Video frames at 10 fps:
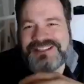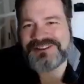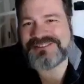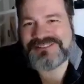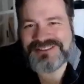you.
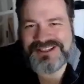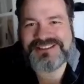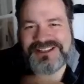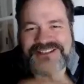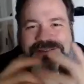
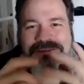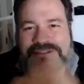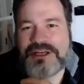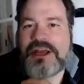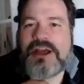Thanks so
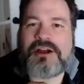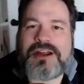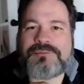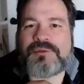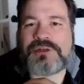much. All
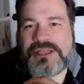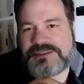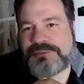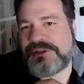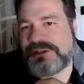right. We'll
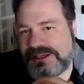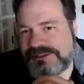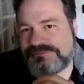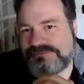catch up with you later.